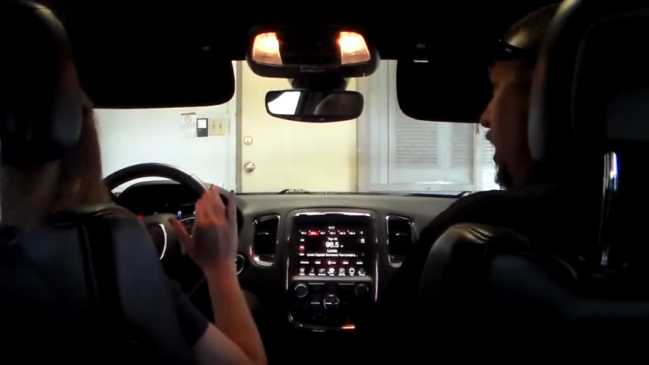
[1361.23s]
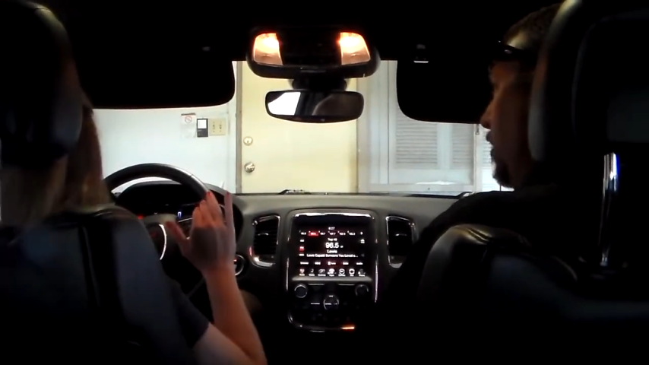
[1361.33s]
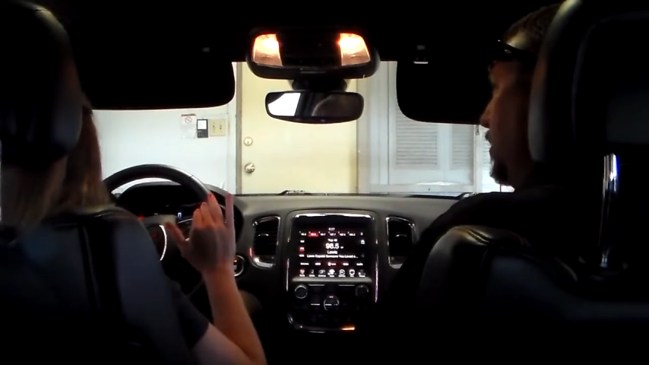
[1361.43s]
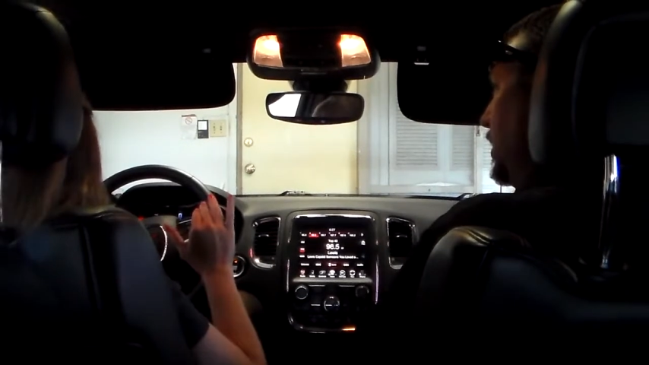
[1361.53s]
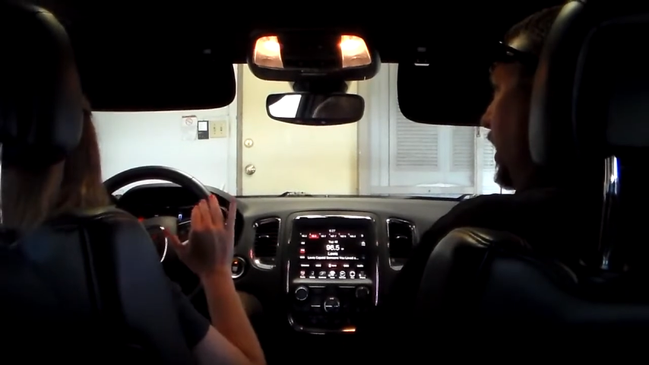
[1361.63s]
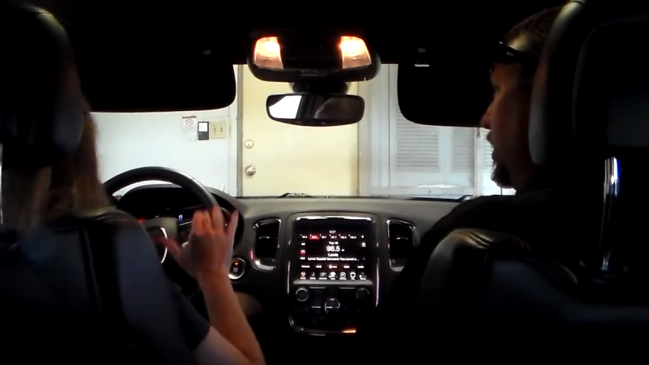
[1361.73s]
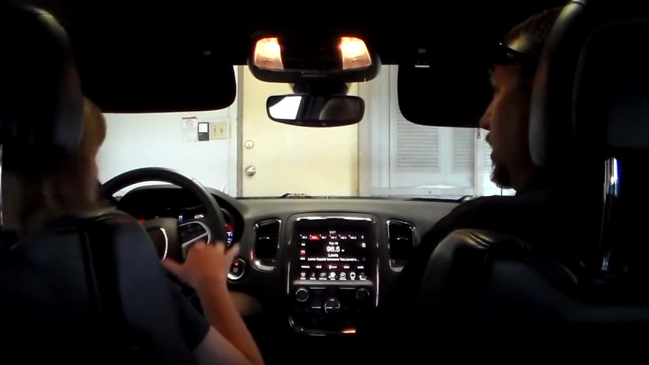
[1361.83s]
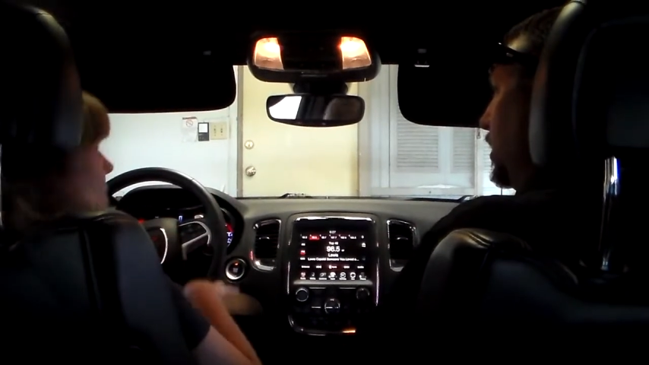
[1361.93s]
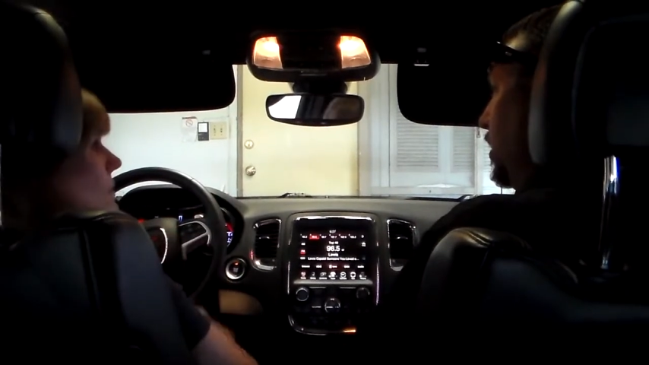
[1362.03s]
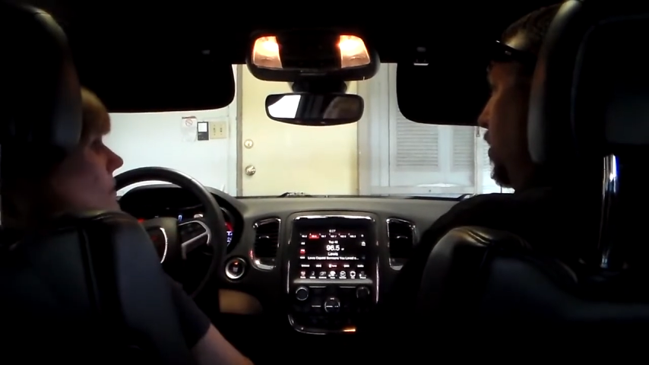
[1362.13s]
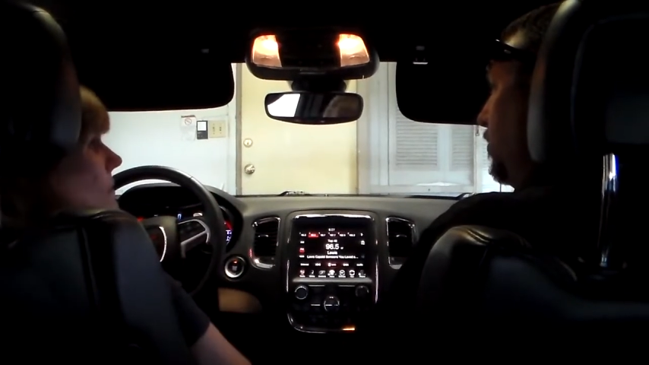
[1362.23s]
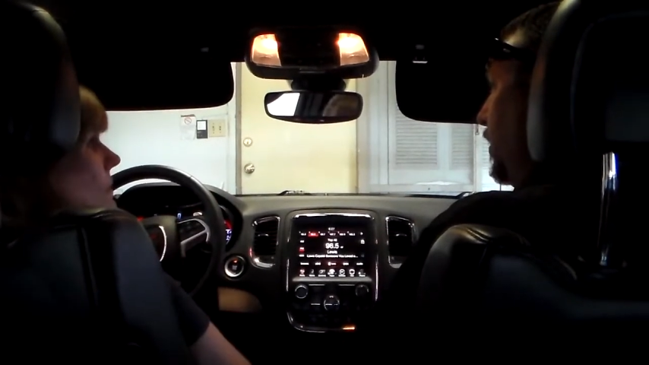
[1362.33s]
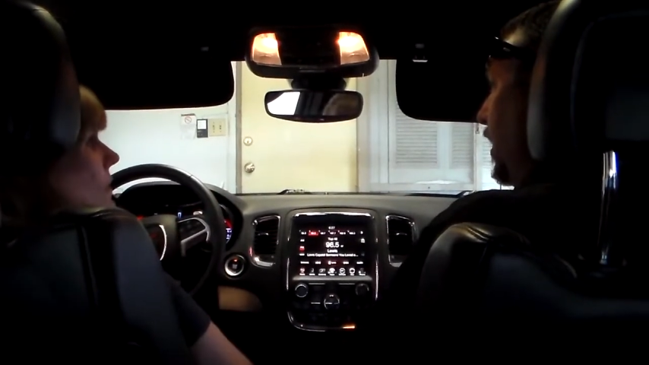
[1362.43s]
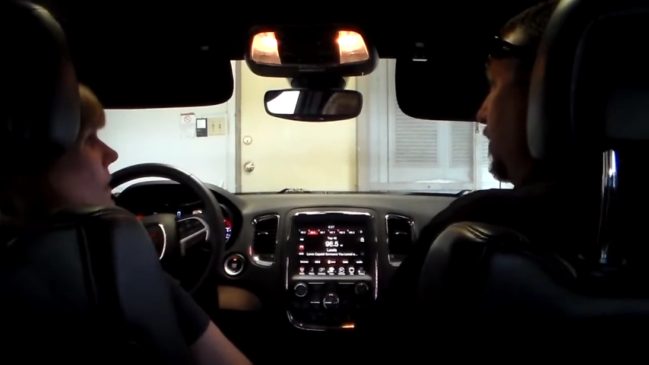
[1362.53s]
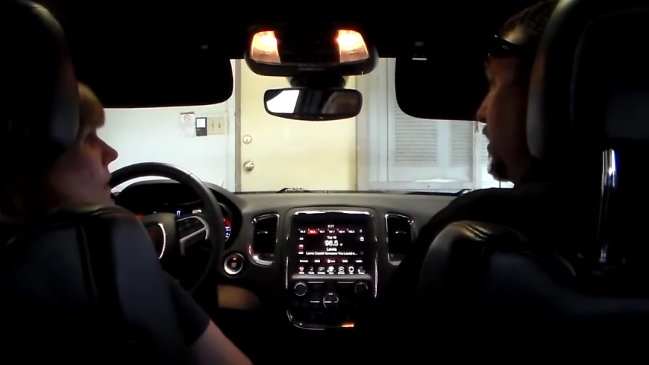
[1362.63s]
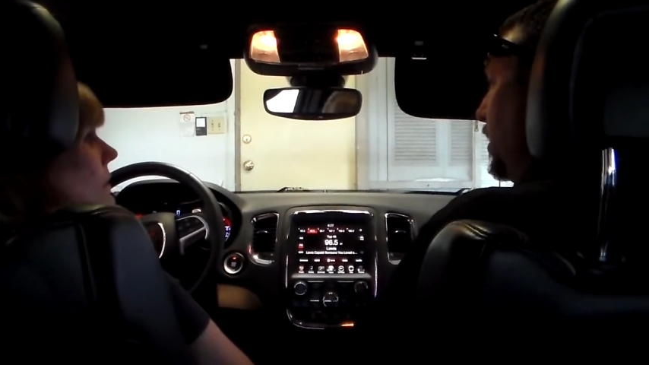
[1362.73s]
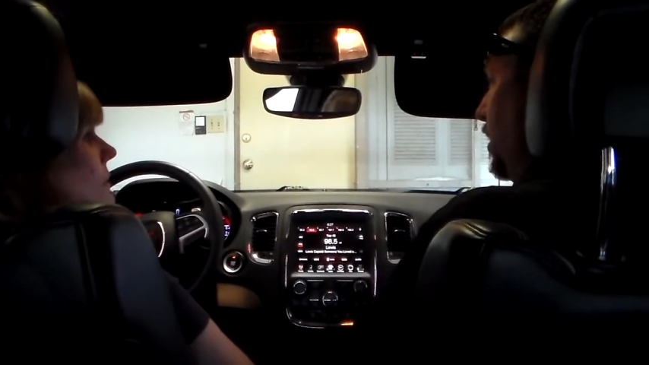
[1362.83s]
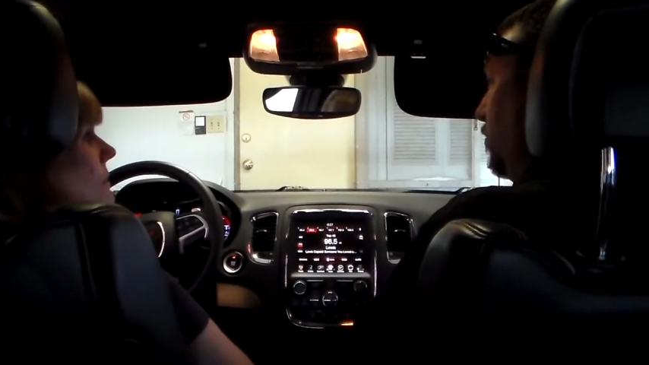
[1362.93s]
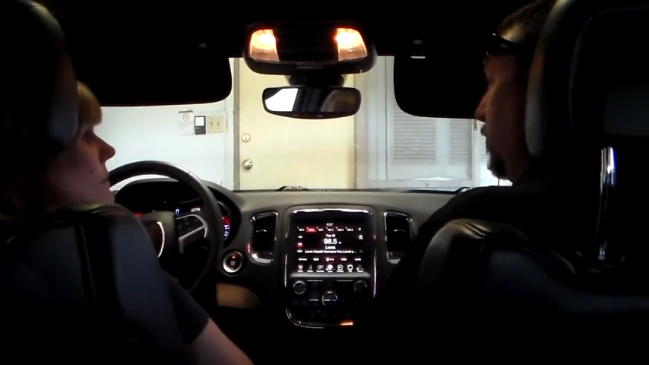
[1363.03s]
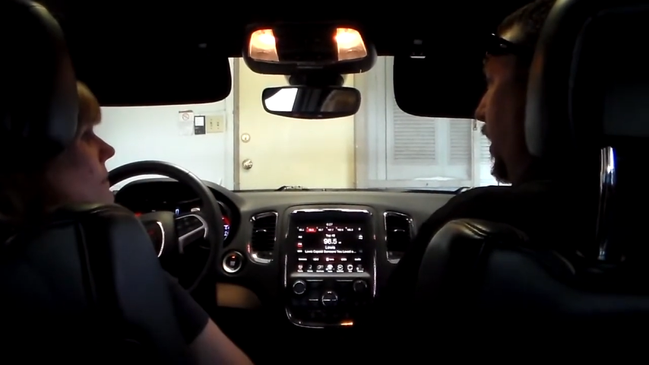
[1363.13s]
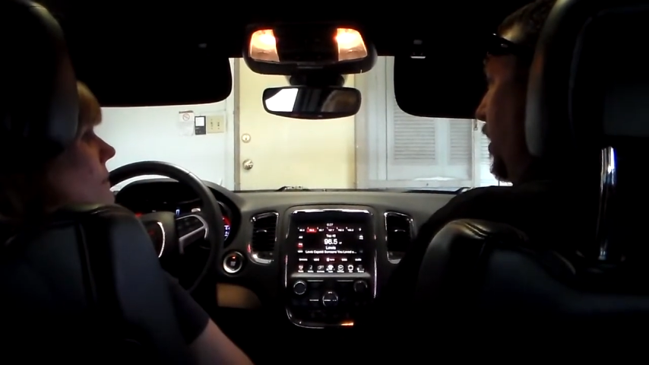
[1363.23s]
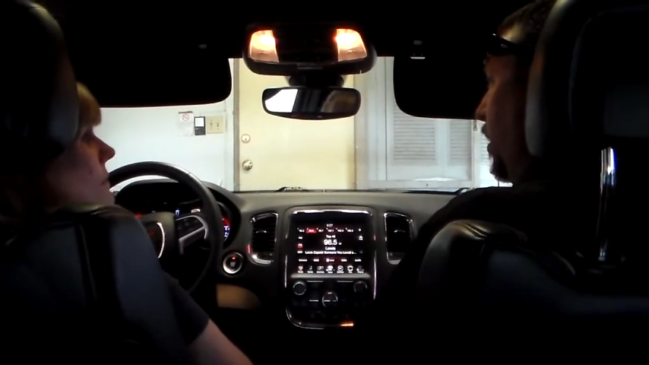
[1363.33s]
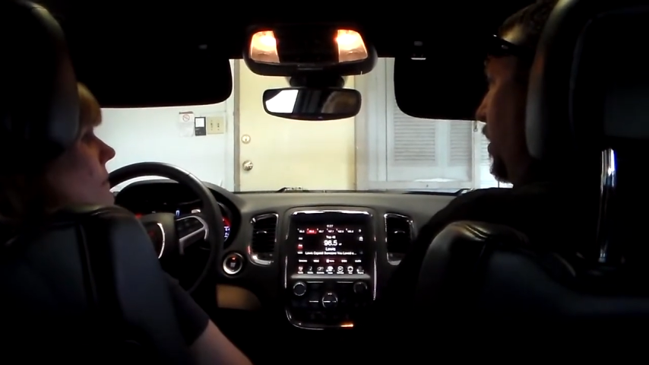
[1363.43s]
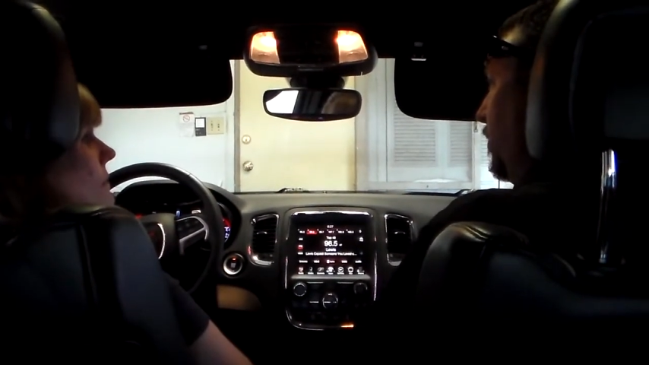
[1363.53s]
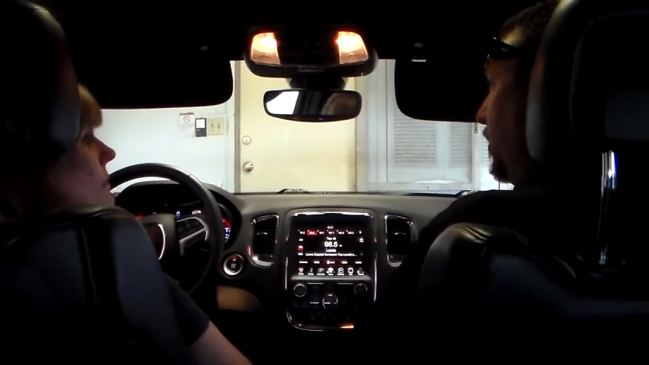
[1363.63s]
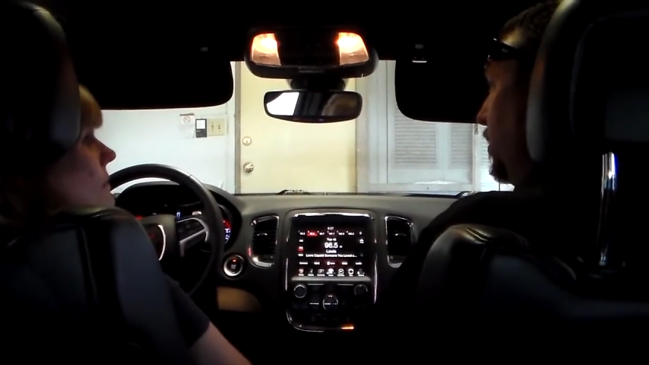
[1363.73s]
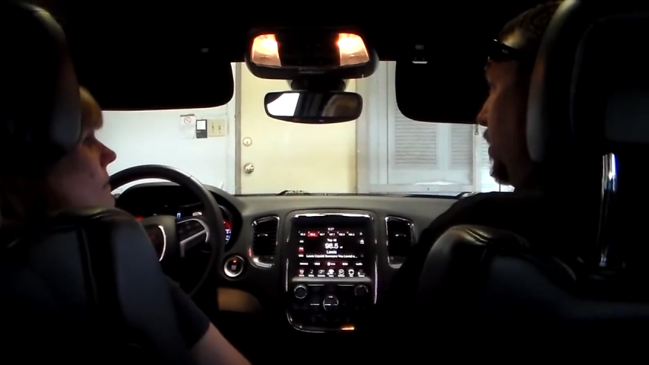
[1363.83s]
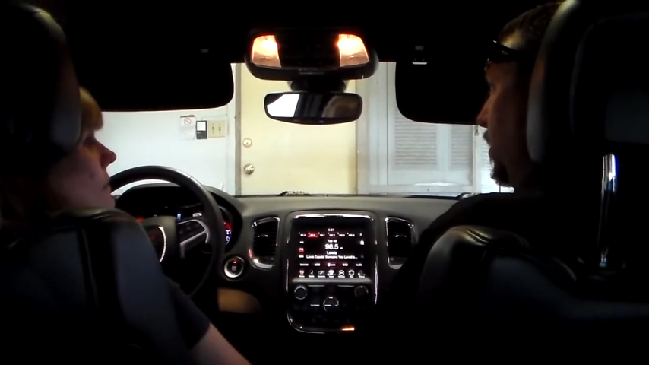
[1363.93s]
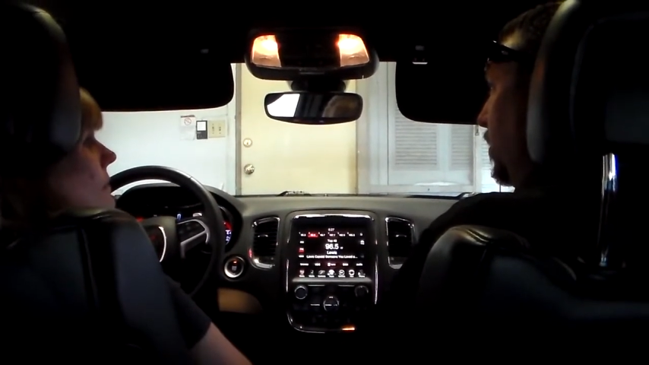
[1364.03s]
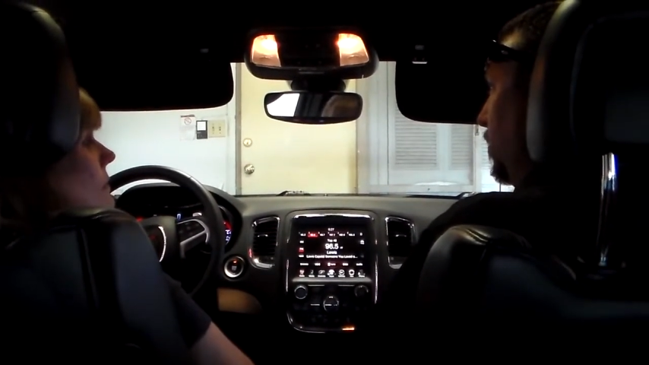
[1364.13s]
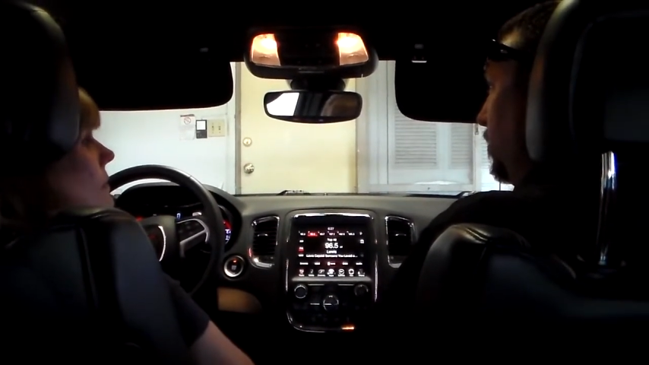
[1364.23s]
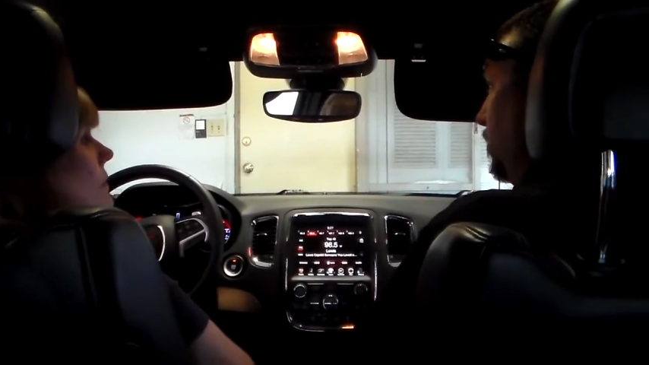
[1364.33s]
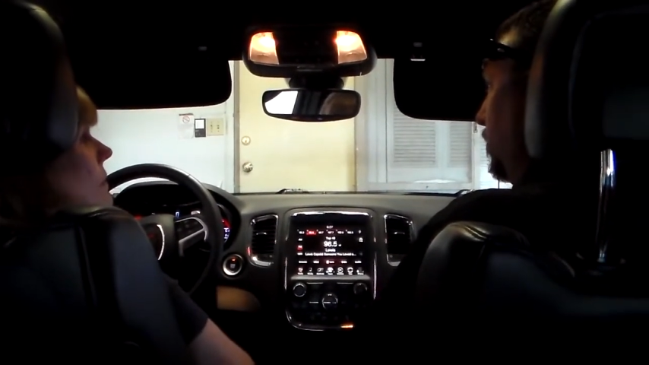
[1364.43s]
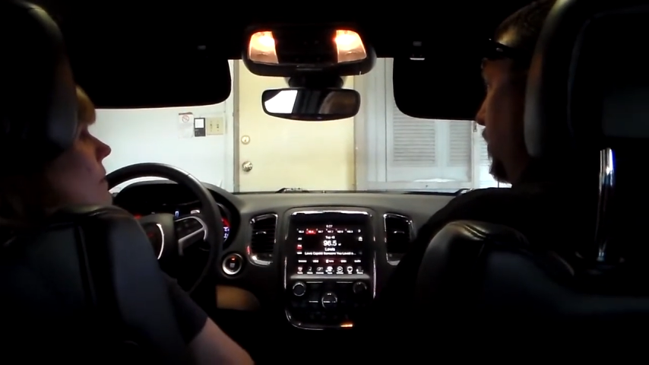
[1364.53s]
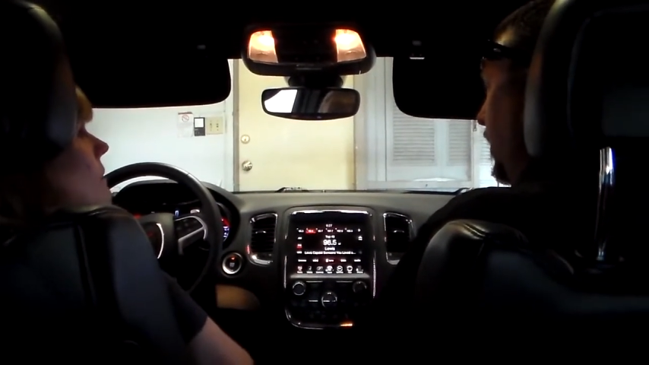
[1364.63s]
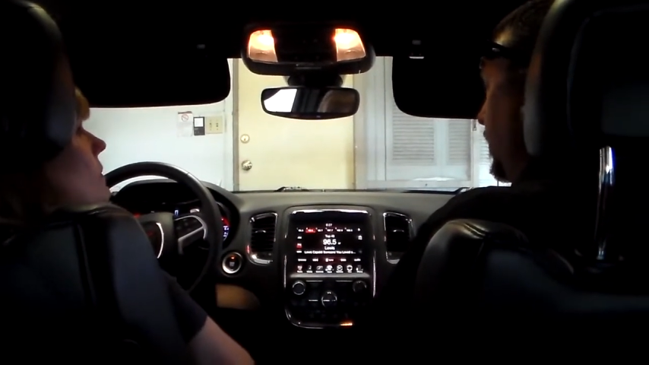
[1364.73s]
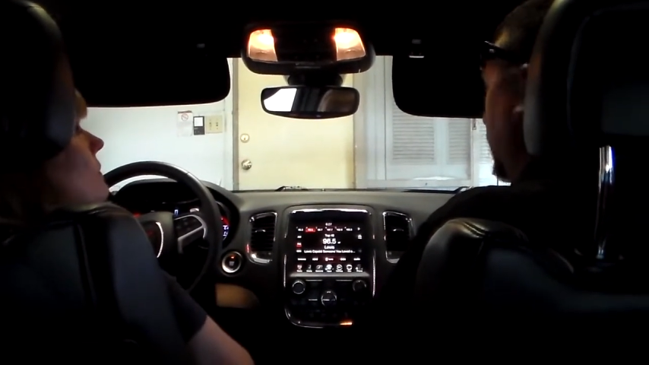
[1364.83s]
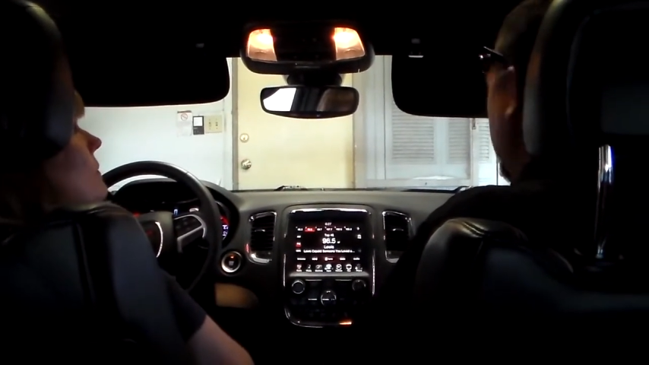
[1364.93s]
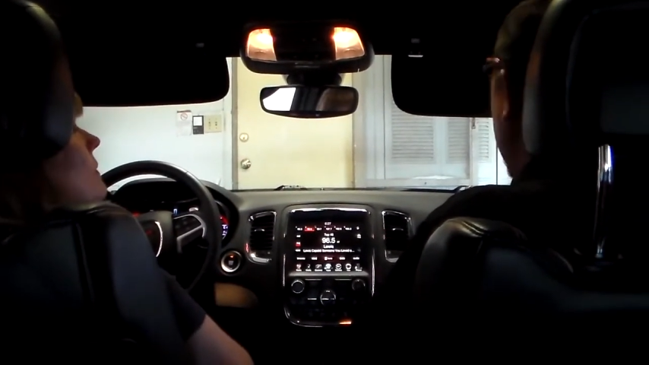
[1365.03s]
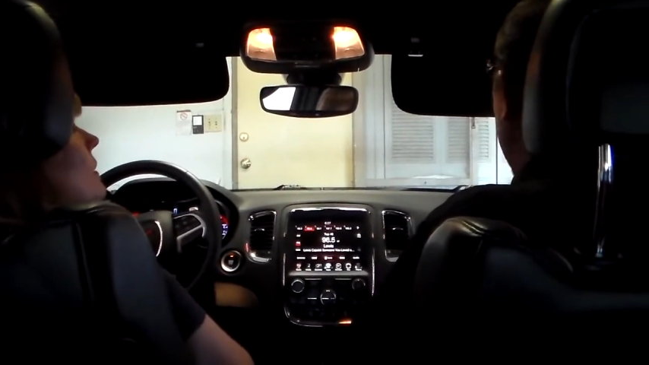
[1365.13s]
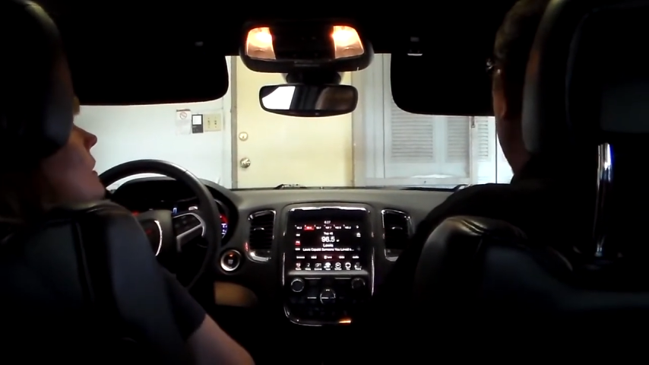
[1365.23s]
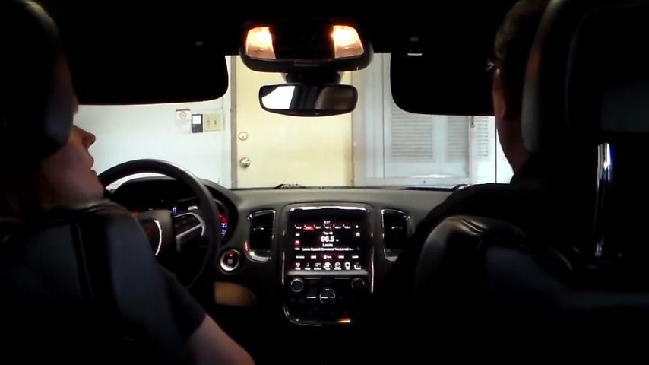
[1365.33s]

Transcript: (no speaker visible)